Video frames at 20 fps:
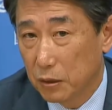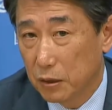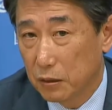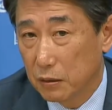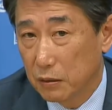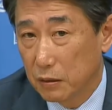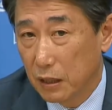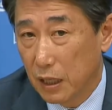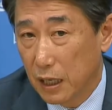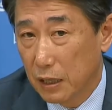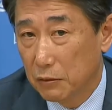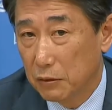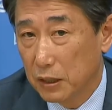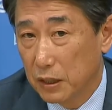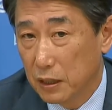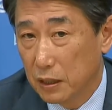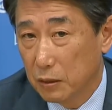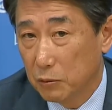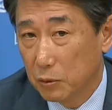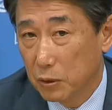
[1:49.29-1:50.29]
But now
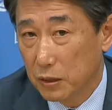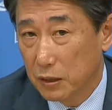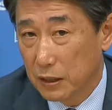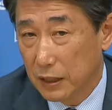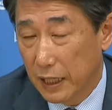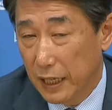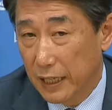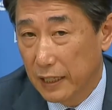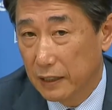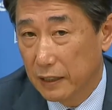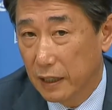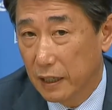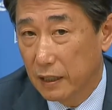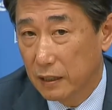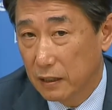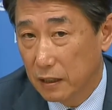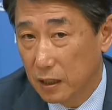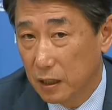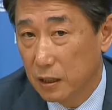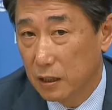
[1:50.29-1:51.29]
he was saying
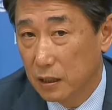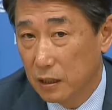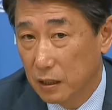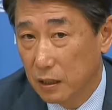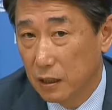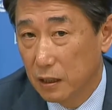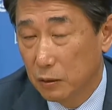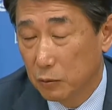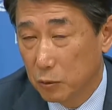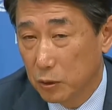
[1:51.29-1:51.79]
that he